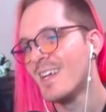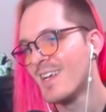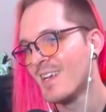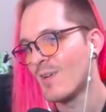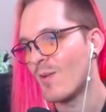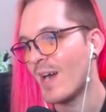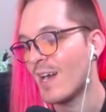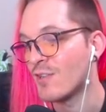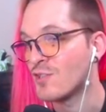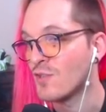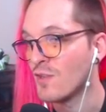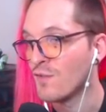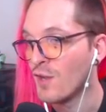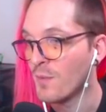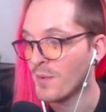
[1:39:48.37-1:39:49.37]
Wow,
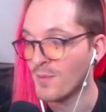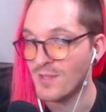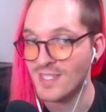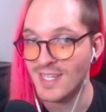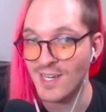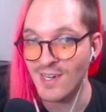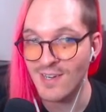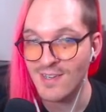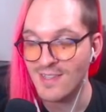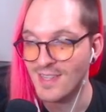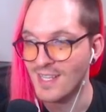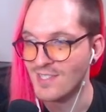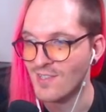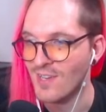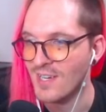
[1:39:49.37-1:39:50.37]
Jewel of Open was here?
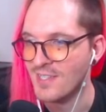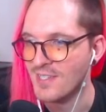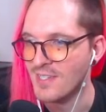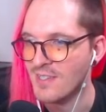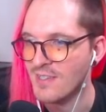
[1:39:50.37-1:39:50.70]
That's crazy.